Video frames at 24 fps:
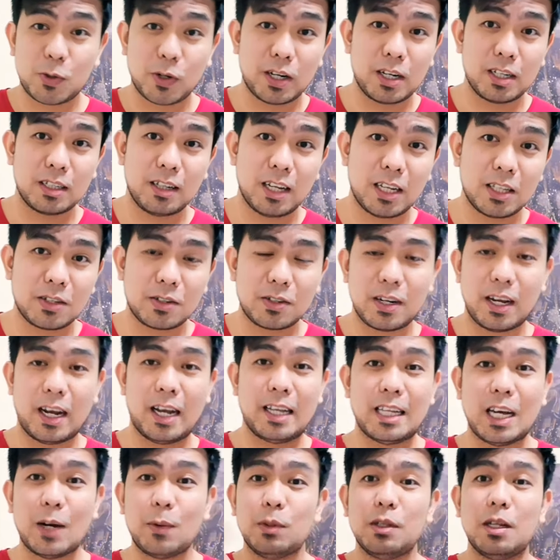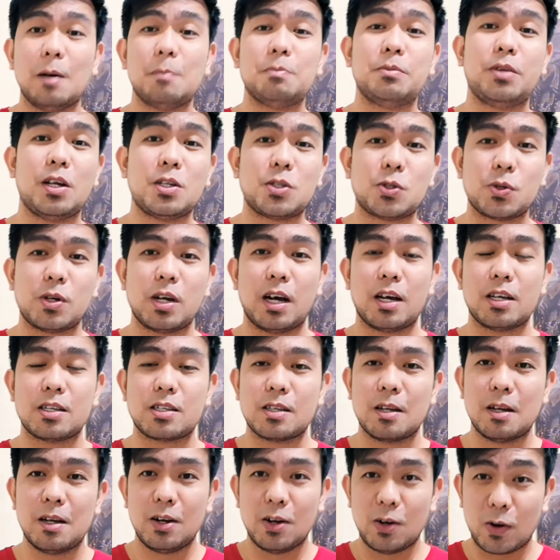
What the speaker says: try it later, and I will update you guys.